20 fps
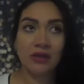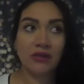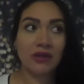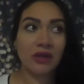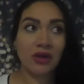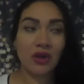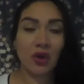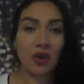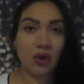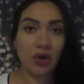
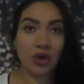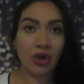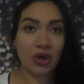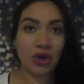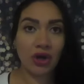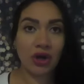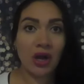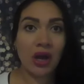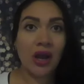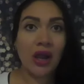
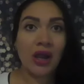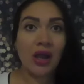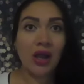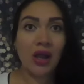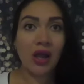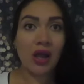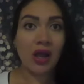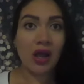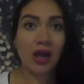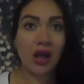decor,
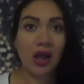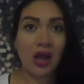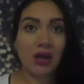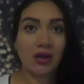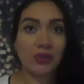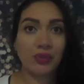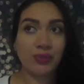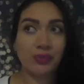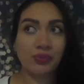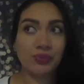
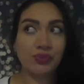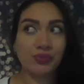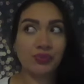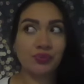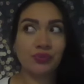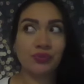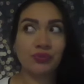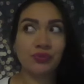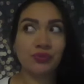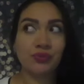um,
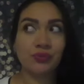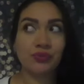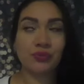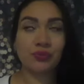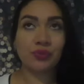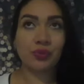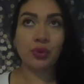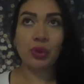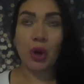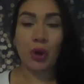
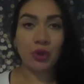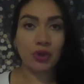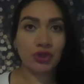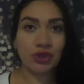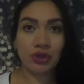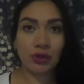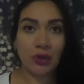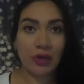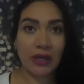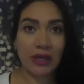
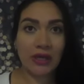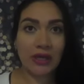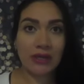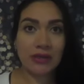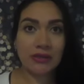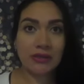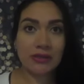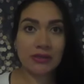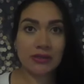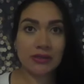
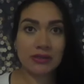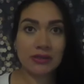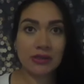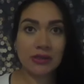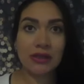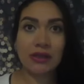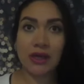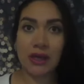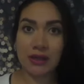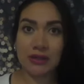groceries,
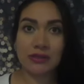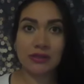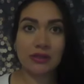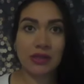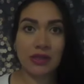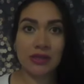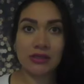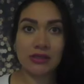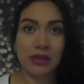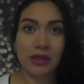Yes,
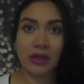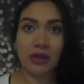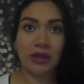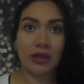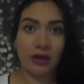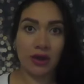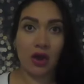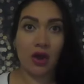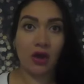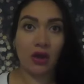they sell
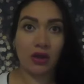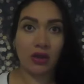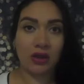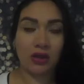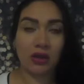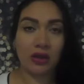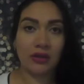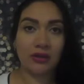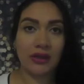it all.